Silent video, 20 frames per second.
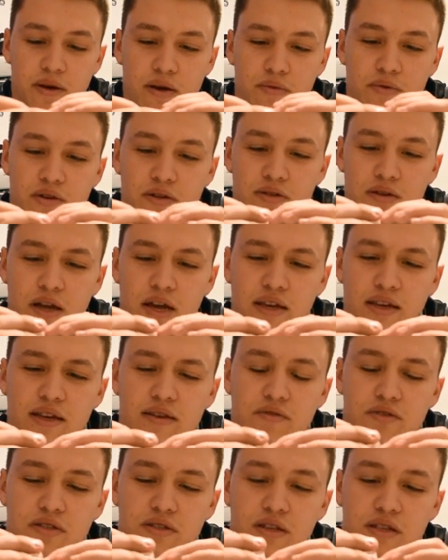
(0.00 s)
I can't
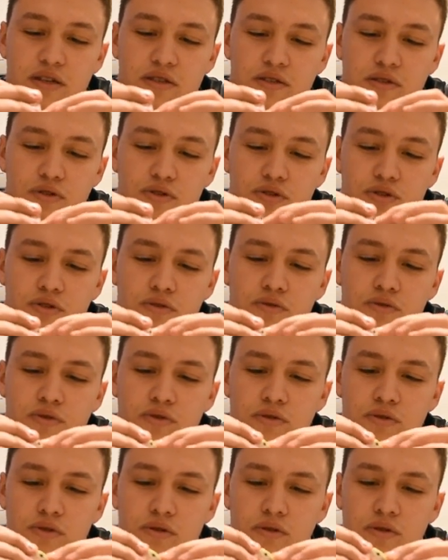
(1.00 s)
really say that's
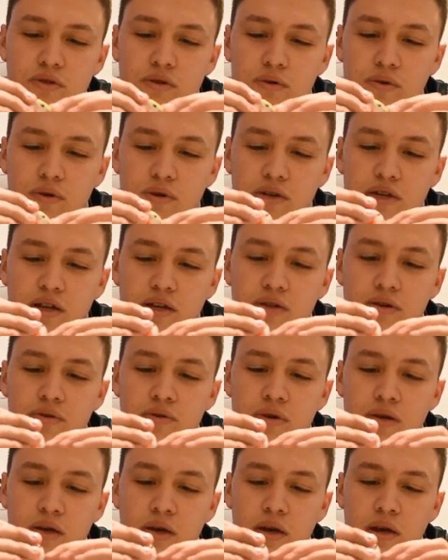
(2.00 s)
chartreuse or yellow.
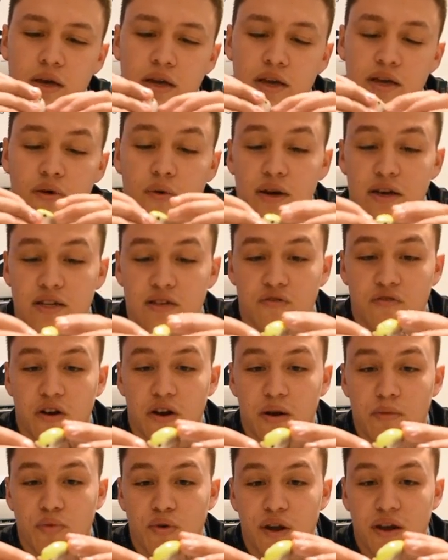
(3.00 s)
Either way, it's
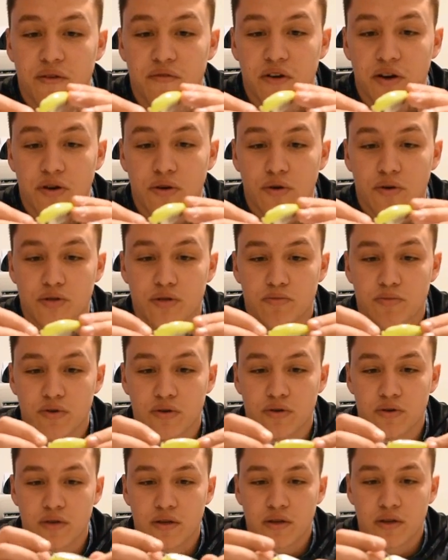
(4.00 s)
very bright, very
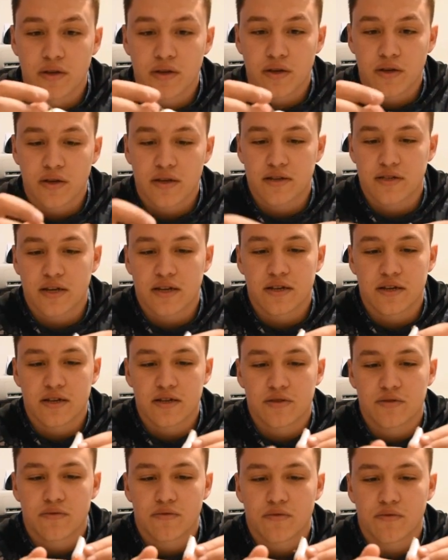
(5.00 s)
noticeable. It's got a
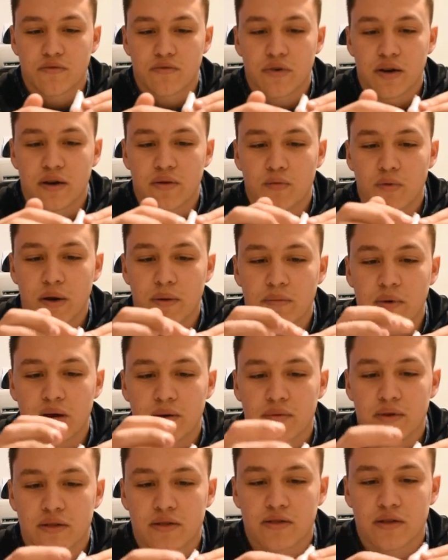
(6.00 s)
nice red and white
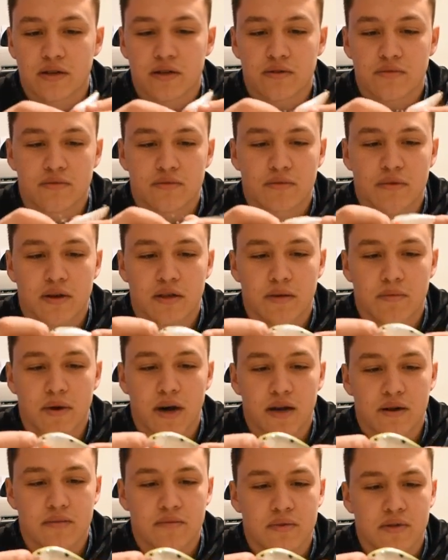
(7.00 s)
bottom on the top, on the
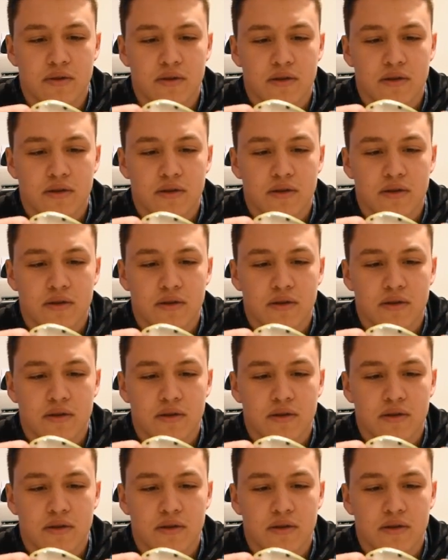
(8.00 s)
bottom.